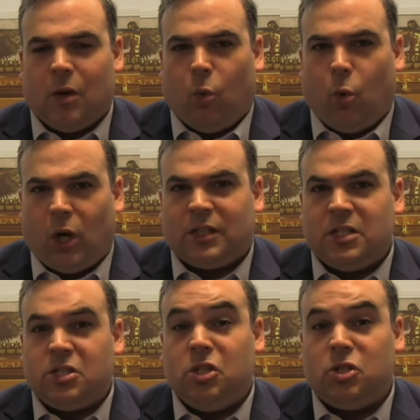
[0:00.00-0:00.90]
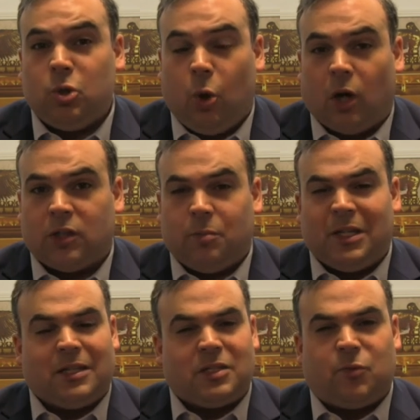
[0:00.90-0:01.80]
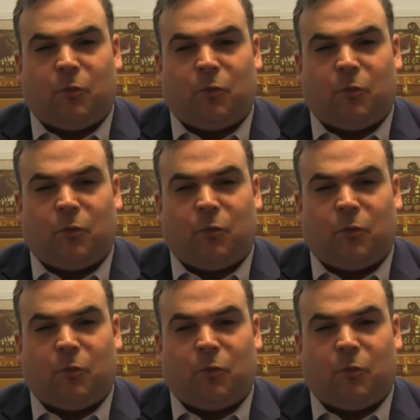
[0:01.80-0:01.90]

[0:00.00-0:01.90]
What is this God? Because